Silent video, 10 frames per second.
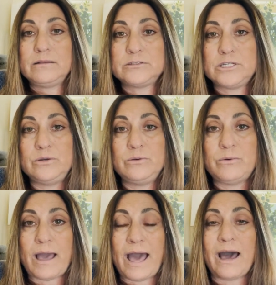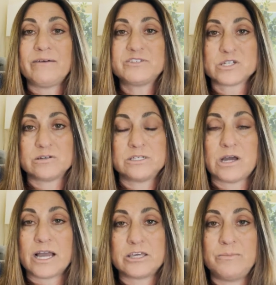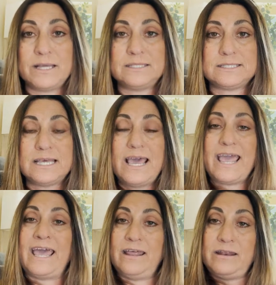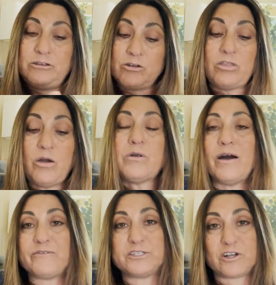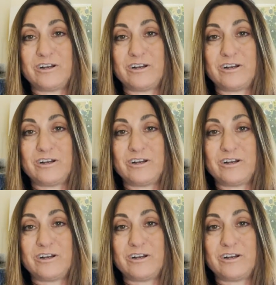to have certain documents, and your loan officer